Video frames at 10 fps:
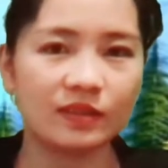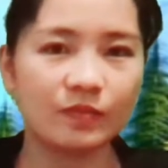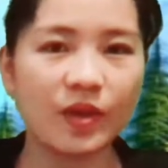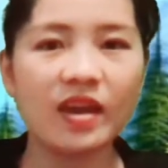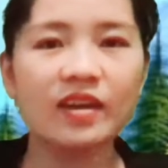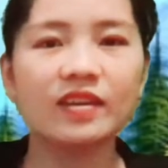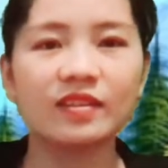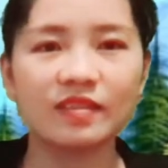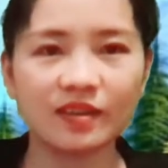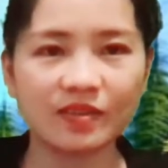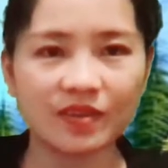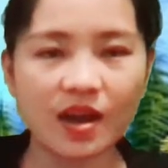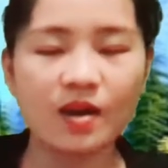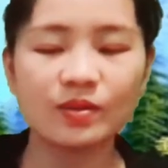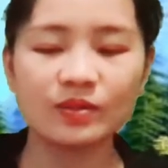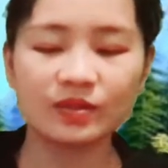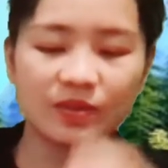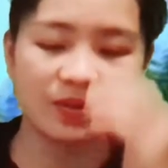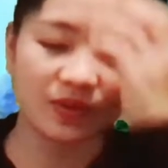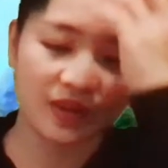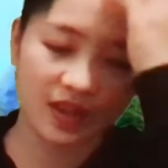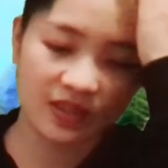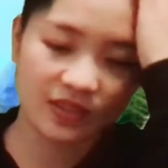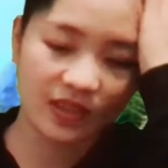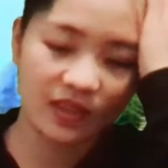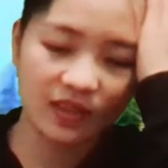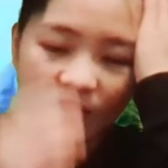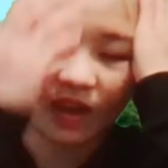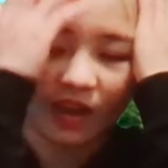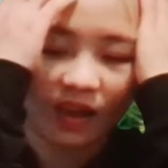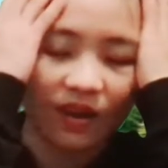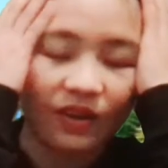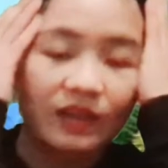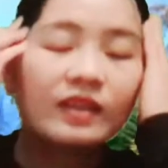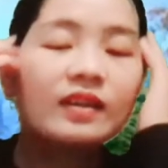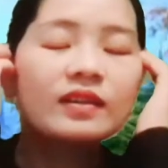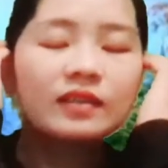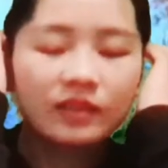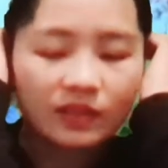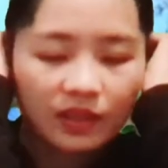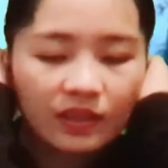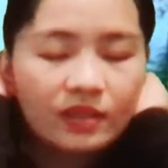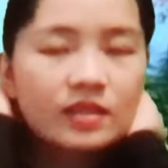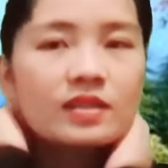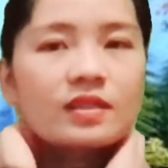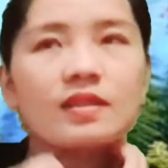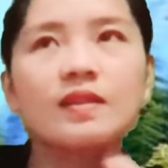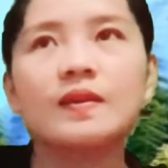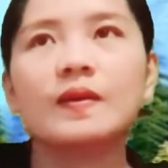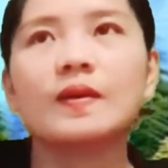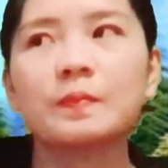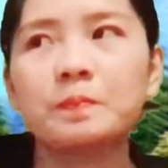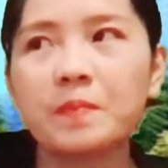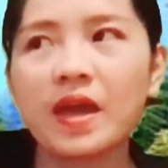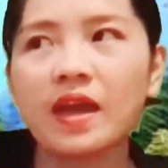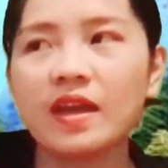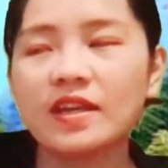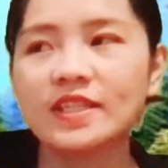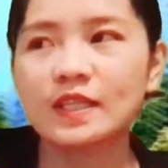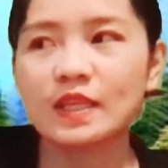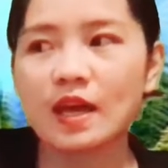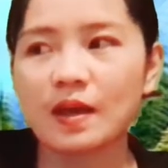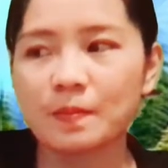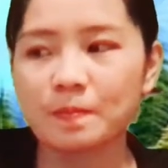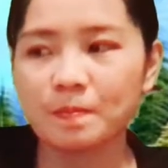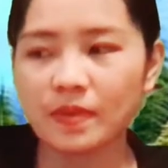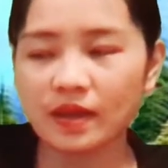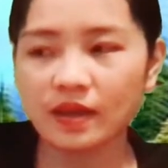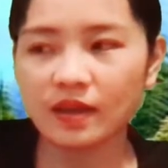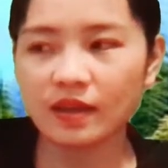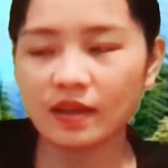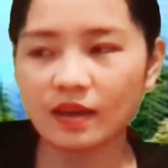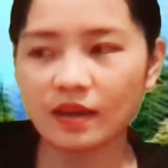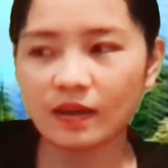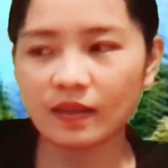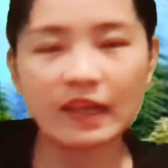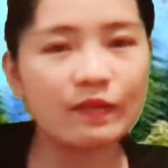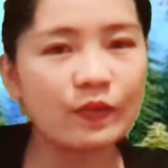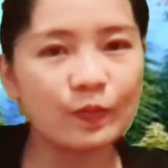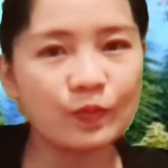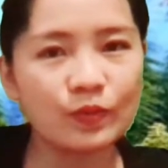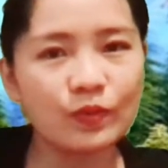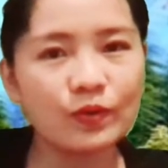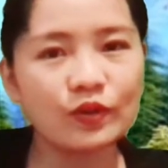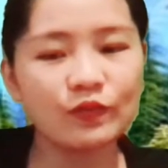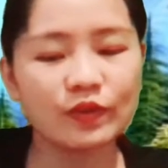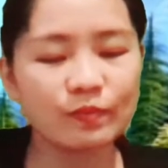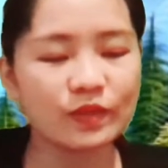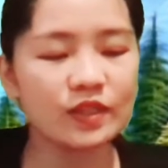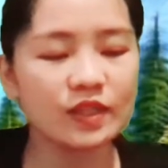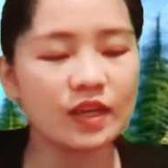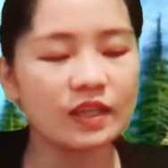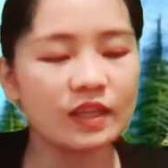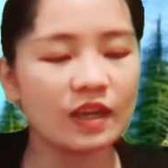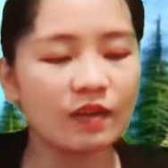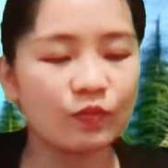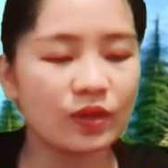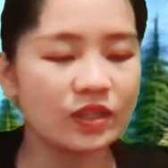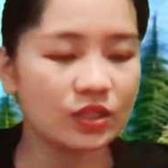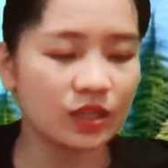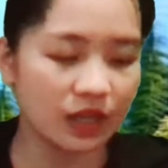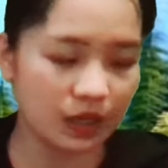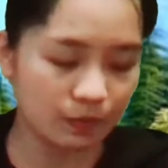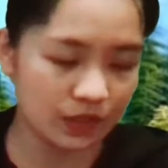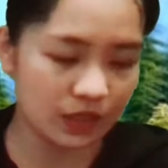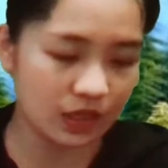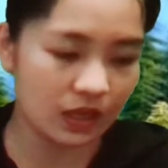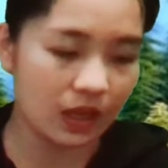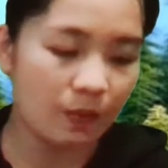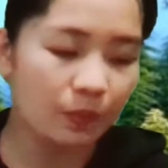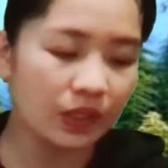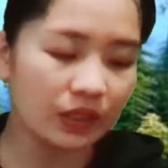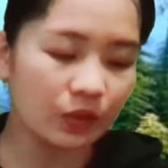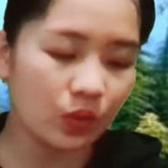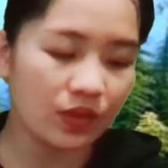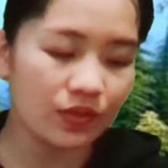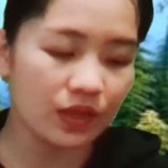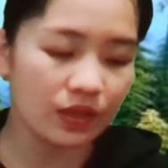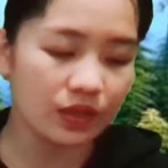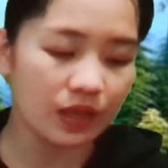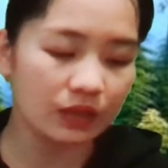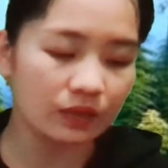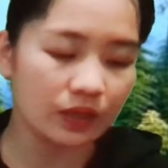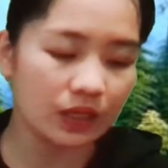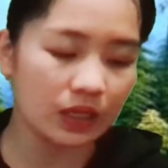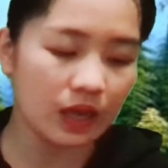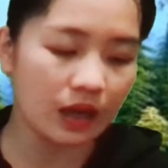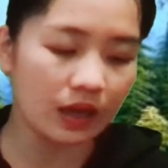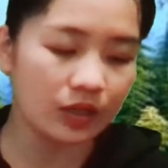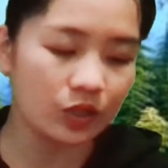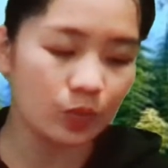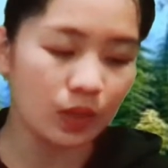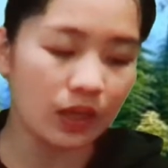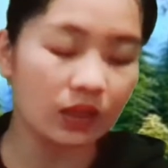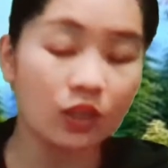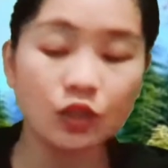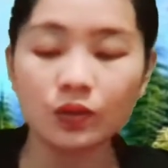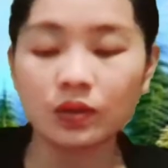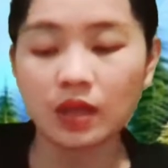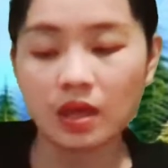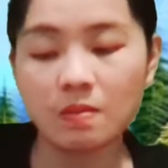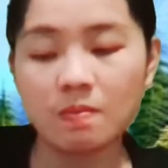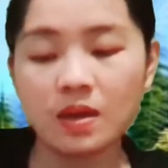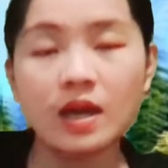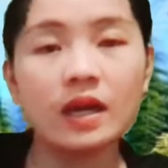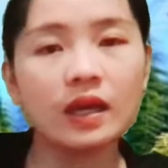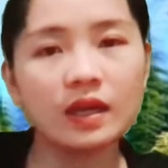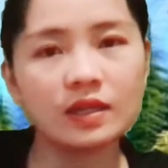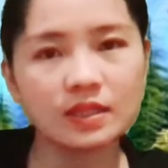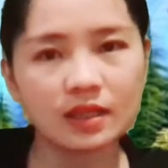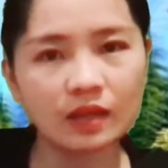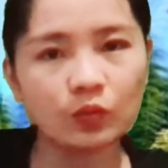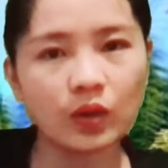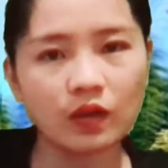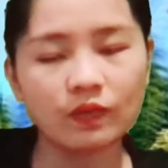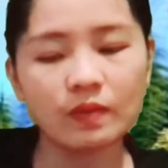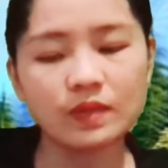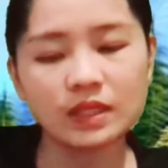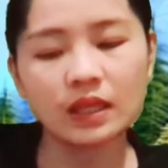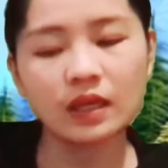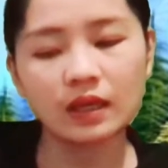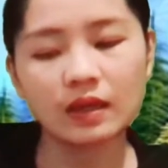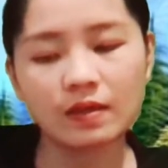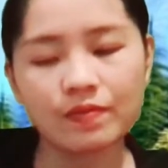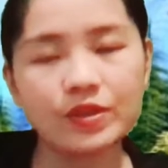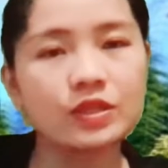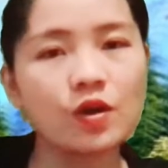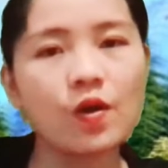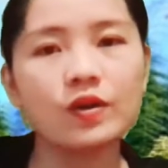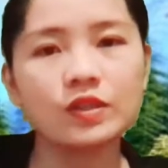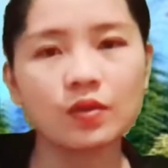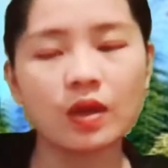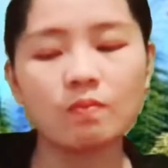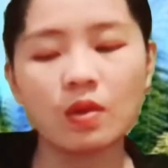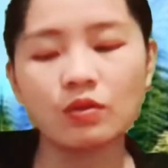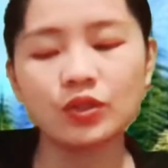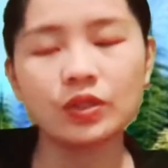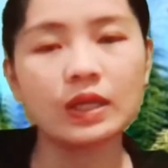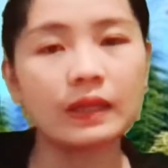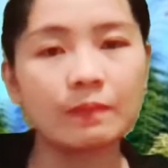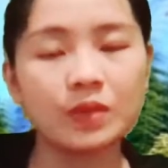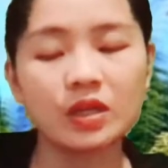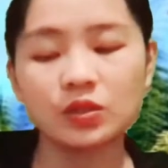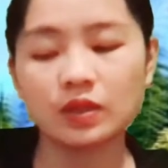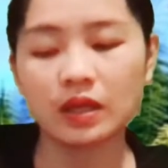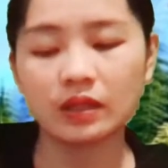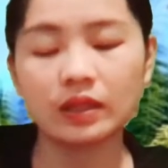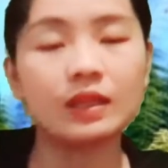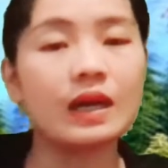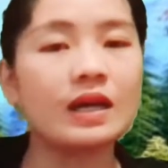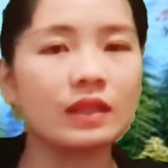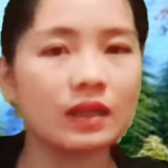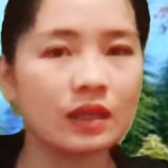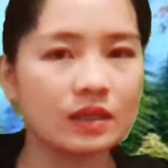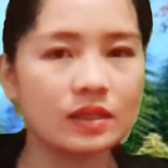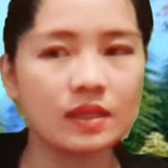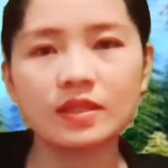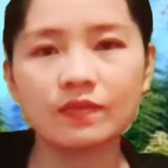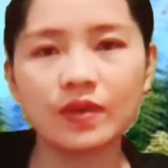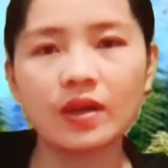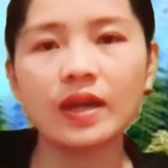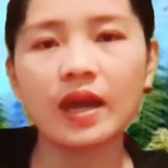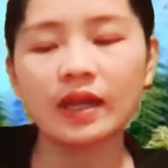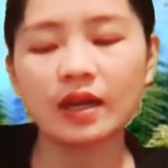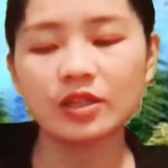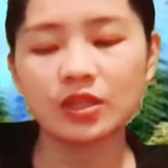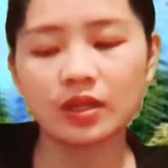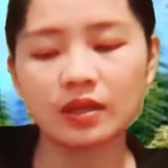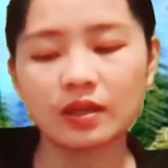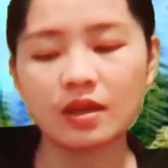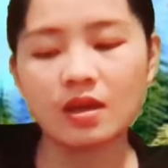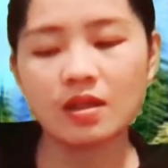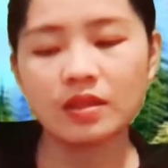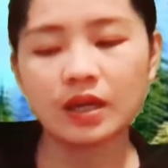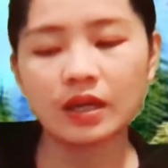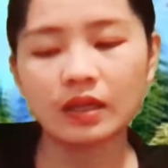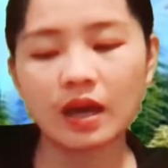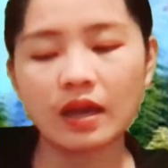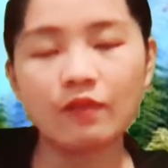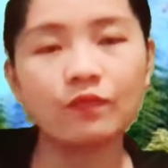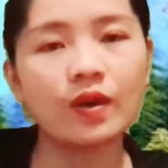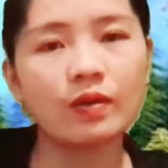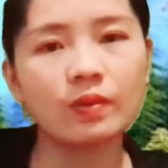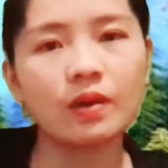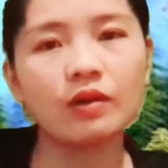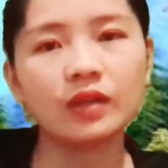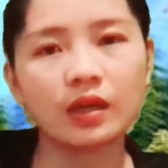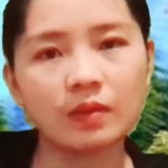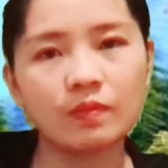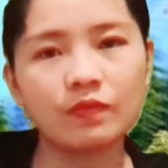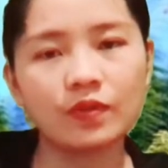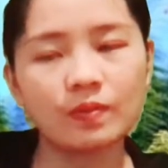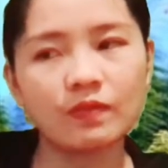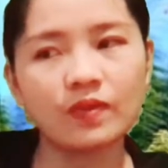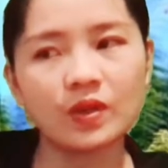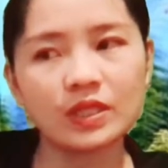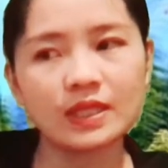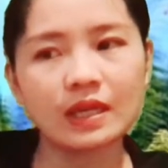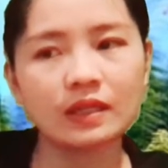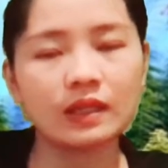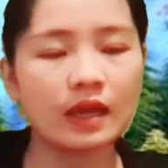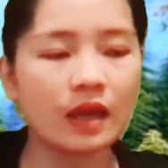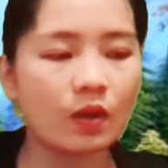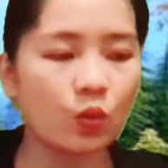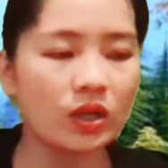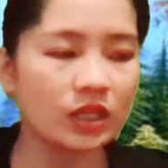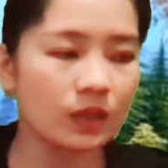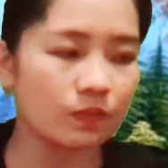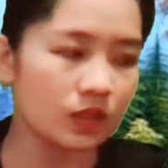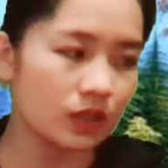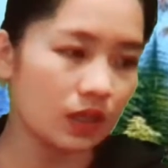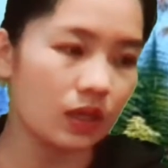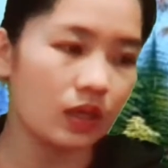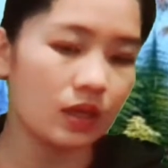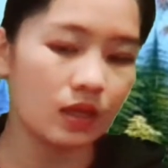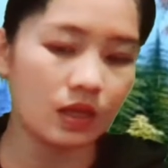make the crowd go crazy. Ah, this makes me love him more from the start that I've watched him sing. But the one thing that really catches my attention on him is that way of him singing the song so emotional and passionately. That is the very eye-catching that I had found about him from the very start that I watched him sing